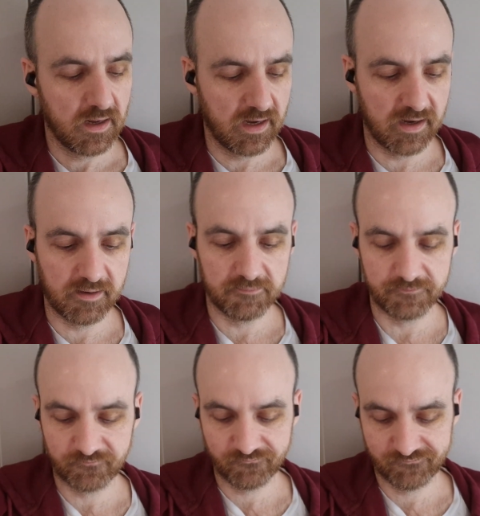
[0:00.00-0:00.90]

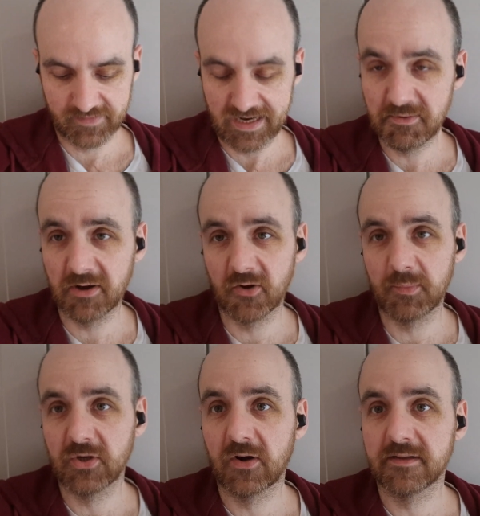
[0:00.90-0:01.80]
I don't know if
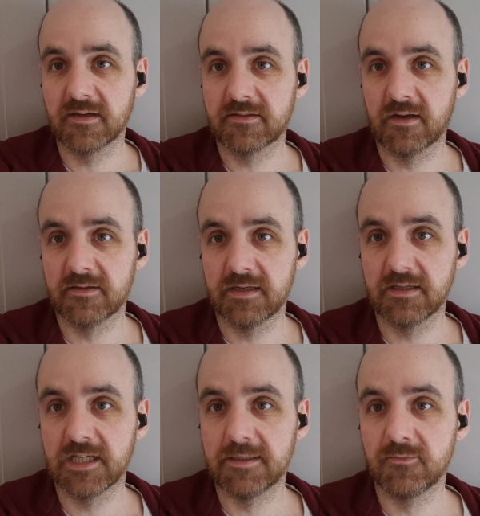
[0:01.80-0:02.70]
we talk in such
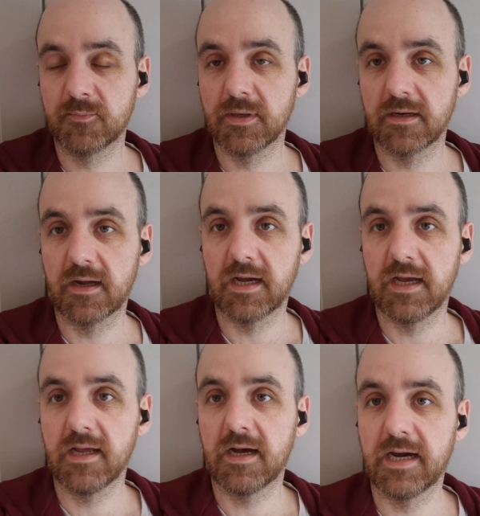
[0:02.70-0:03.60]
uncertain terms, but
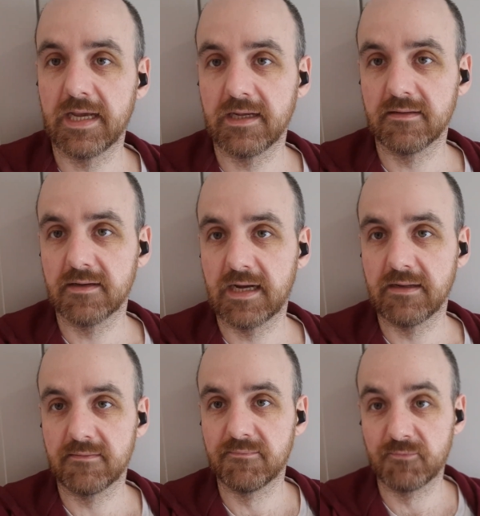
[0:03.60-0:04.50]

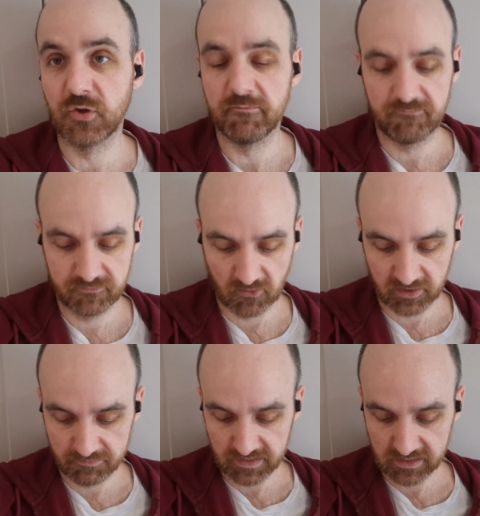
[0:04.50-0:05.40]
I do
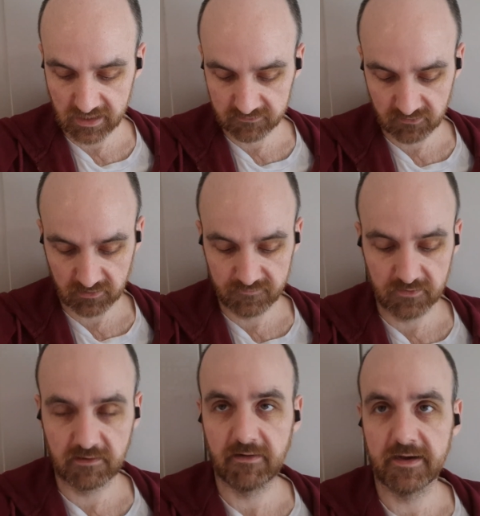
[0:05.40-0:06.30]
strongly mean that, strongly
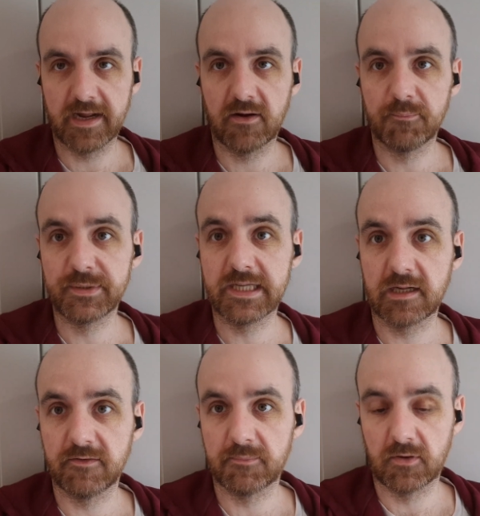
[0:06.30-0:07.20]
feel that right now,
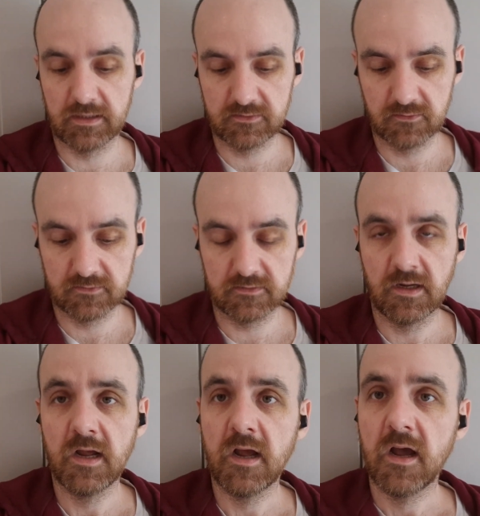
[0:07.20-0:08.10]
particularly for the Bolognese sources.
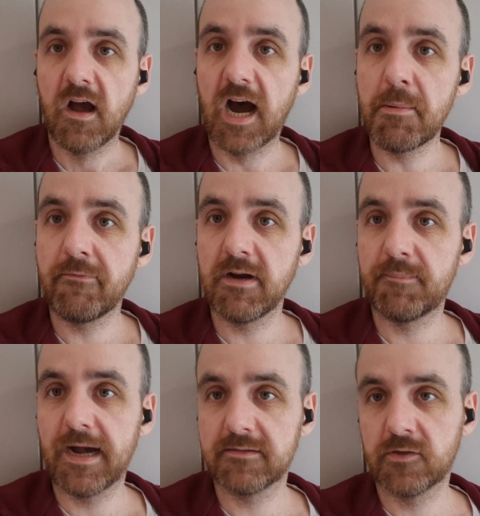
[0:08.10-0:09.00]
I'm going to read a
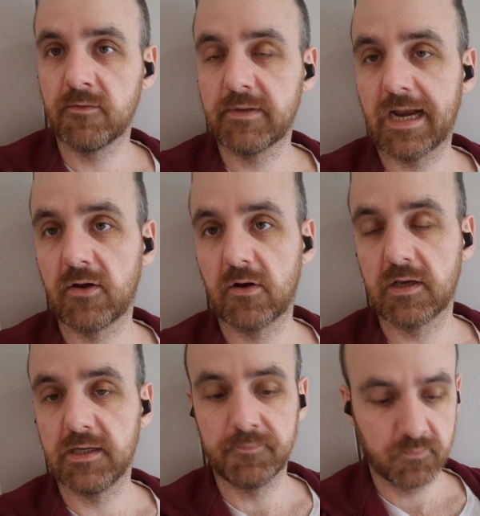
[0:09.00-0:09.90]
passage from
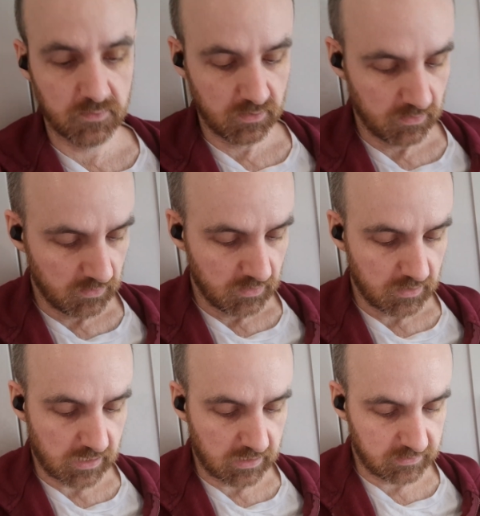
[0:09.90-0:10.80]
Dall'Agochie.
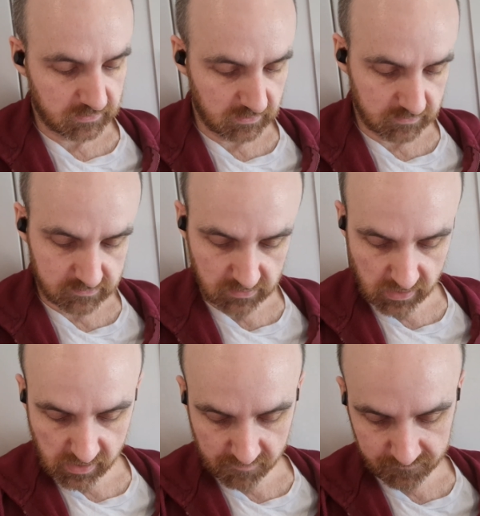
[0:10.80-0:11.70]
This is
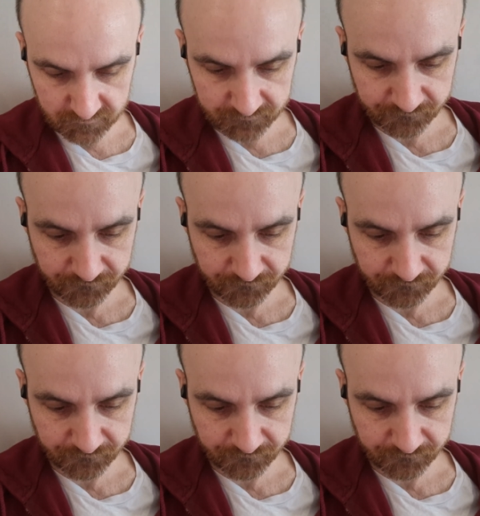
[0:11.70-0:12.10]
Jarek